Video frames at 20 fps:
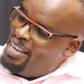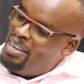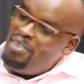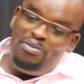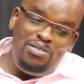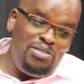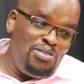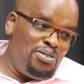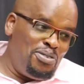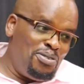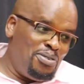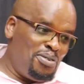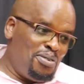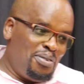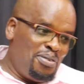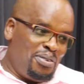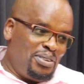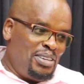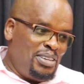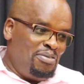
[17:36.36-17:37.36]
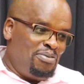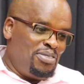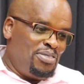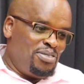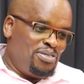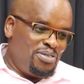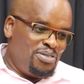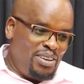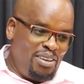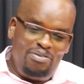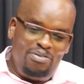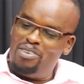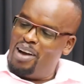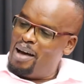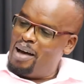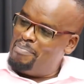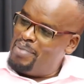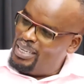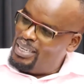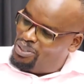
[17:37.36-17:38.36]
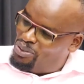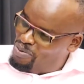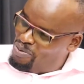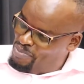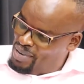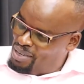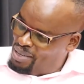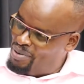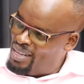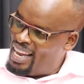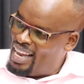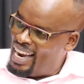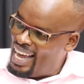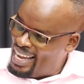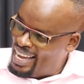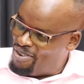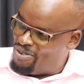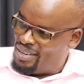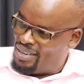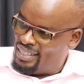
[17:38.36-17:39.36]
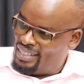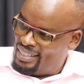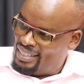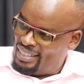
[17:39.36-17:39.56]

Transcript: if you happen to meet with a lion,